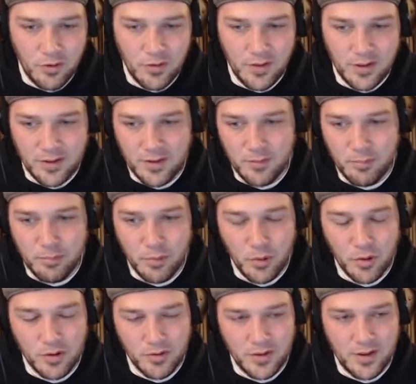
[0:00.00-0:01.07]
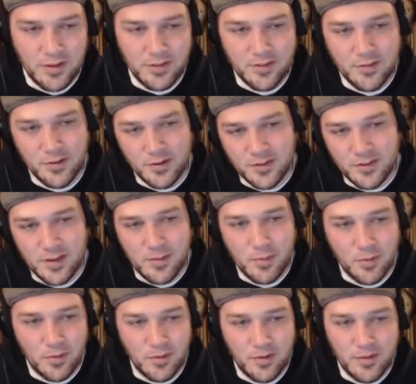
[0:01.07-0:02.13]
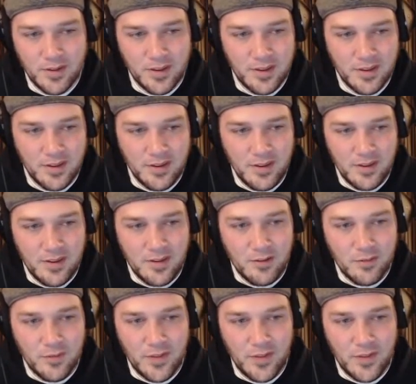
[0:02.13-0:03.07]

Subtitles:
Like, Borderlands, for example. Like, when that